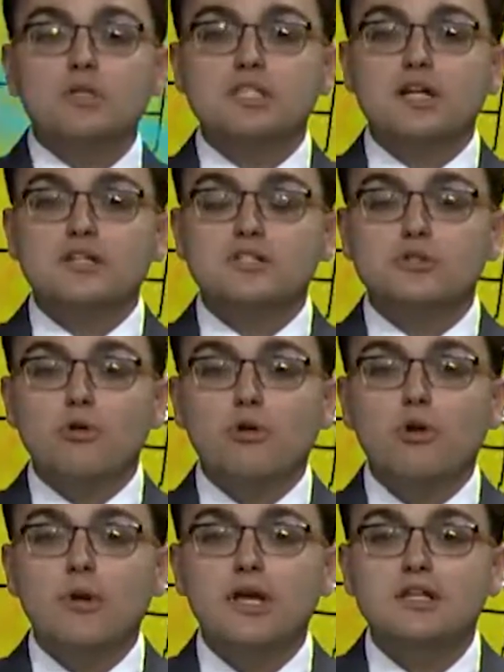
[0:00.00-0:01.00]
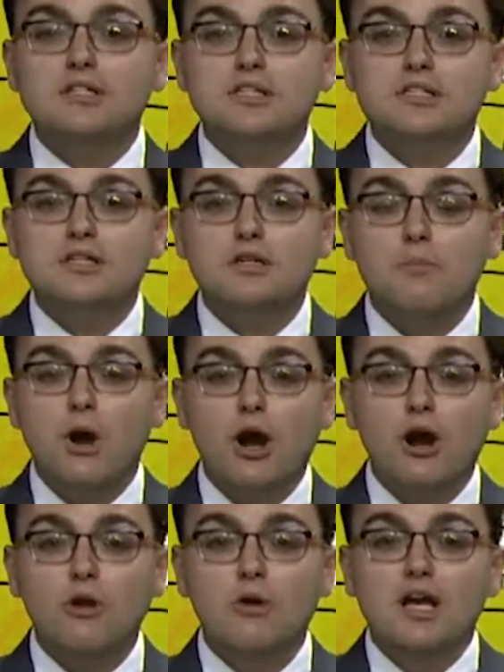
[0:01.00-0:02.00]
sun in store going into
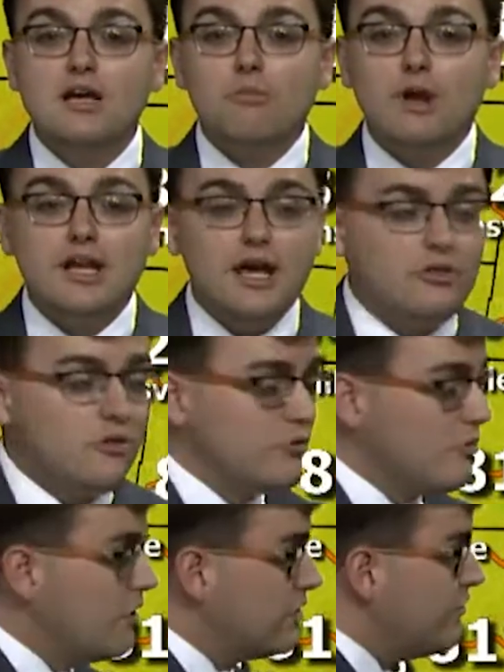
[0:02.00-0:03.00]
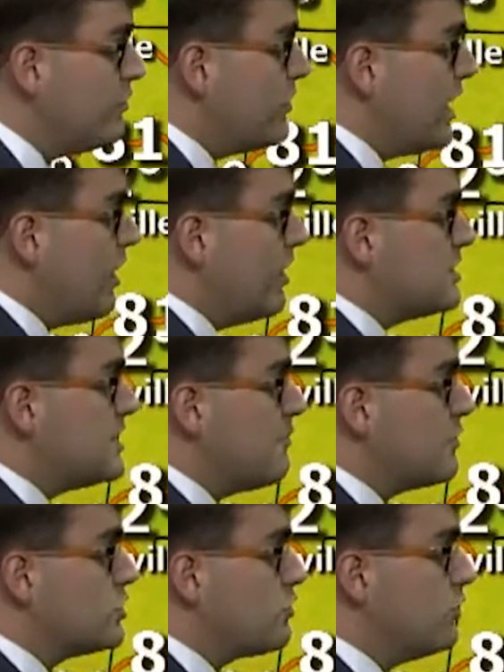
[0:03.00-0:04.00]
tomorrow. Right now, though, throughout the viewing area,
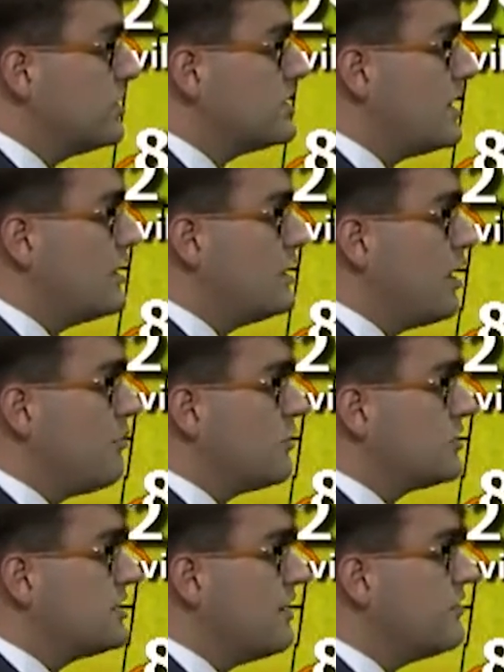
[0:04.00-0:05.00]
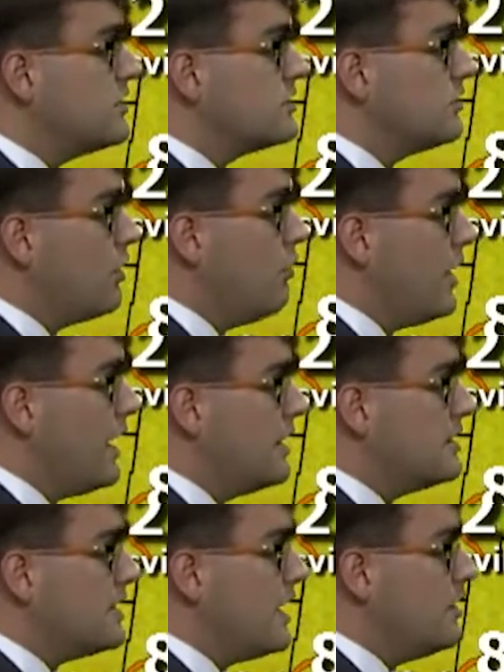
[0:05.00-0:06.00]
temperatures holding steady in the upper 70s, low
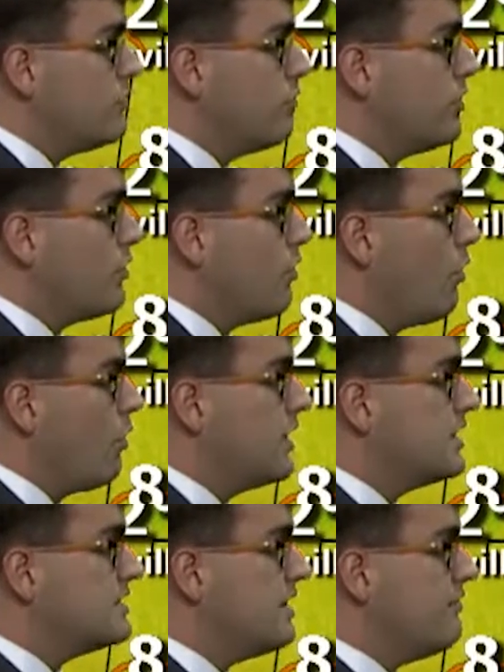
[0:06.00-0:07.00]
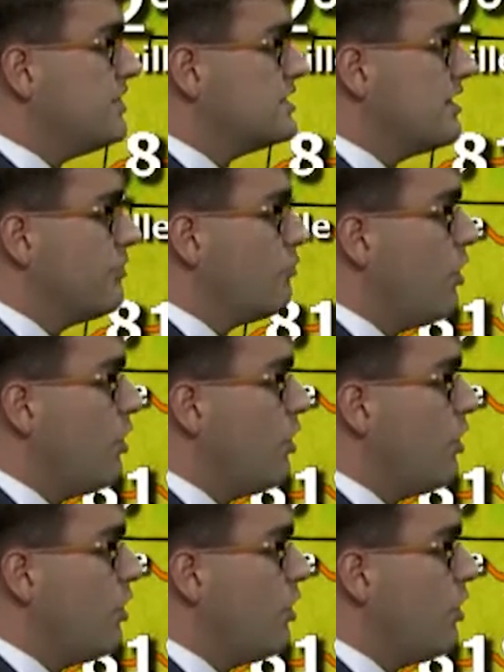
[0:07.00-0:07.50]
80s, 83 in Corning, 77 in